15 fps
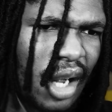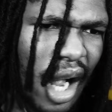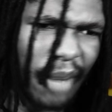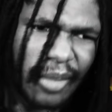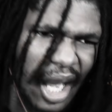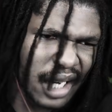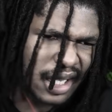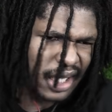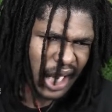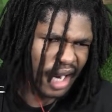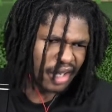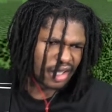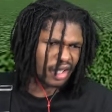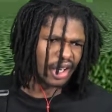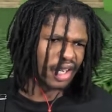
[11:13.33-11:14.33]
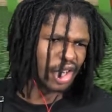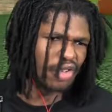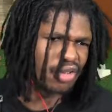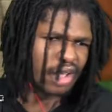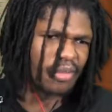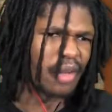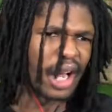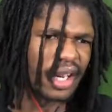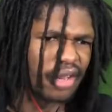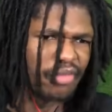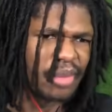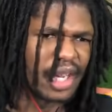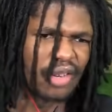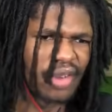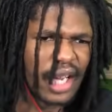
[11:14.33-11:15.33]
I'm not scared to accuse somebody of
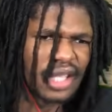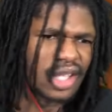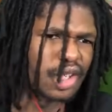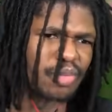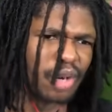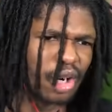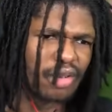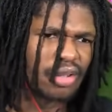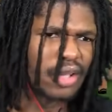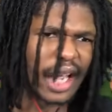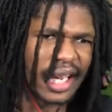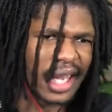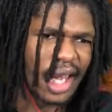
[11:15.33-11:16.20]
being racist, bro. That